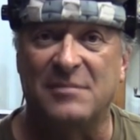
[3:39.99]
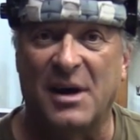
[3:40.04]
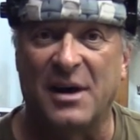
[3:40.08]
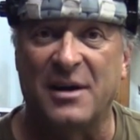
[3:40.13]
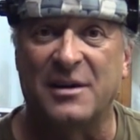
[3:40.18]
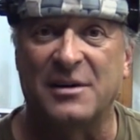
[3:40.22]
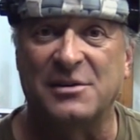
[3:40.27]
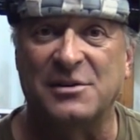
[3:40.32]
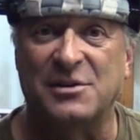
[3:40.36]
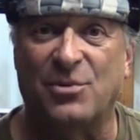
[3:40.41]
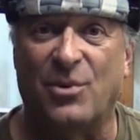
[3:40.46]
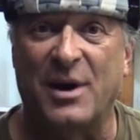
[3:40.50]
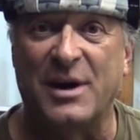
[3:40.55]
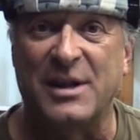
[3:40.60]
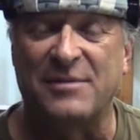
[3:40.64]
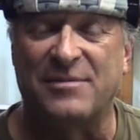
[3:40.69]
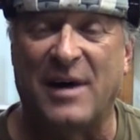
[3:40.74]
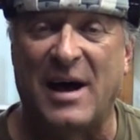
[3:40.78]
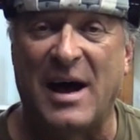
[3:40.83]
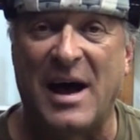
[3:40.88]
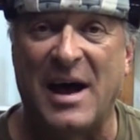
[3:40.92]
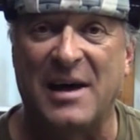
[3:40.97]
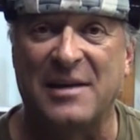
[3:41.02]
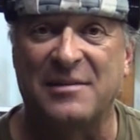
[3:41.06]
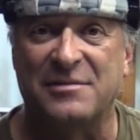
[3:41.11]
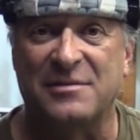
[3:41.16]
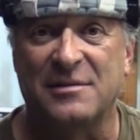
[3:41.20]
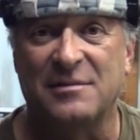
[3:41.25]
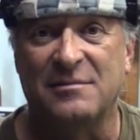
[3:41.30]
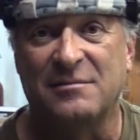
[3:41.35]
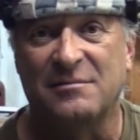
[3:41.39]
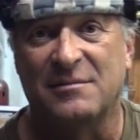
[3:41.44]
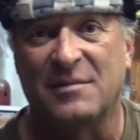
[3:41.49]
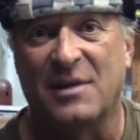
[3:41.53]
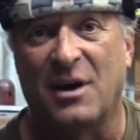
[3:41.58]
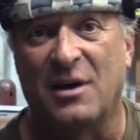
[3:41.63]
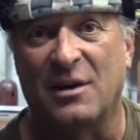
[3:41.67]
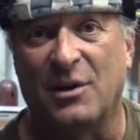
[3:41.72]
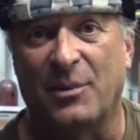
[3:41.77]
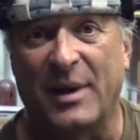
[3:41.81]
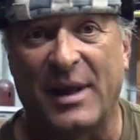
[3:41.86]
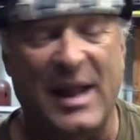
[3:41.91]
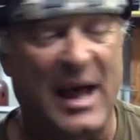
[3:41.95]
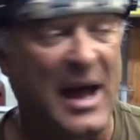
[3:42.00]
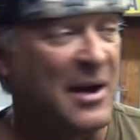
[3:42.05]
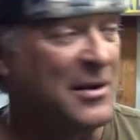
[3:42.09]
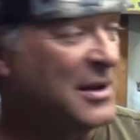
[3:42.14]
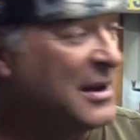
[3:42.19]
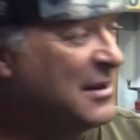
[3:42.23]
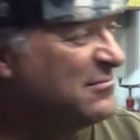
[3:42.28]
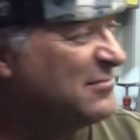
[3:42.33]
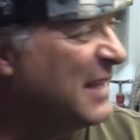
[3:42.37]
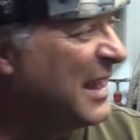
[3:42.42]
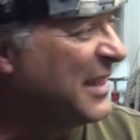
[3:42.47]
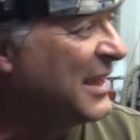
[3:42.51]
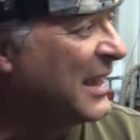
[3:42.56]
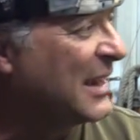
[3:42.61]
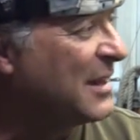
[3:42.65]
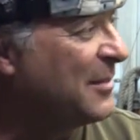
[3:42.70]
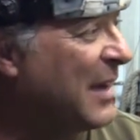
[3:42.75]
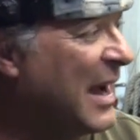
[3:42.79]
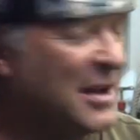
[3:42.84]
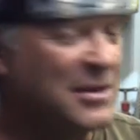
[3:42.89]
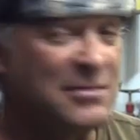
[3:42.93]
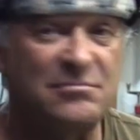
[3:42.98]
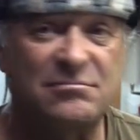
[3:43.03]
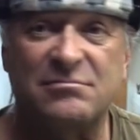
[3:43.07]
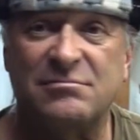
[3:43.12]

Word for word: 125, all the way down, I think about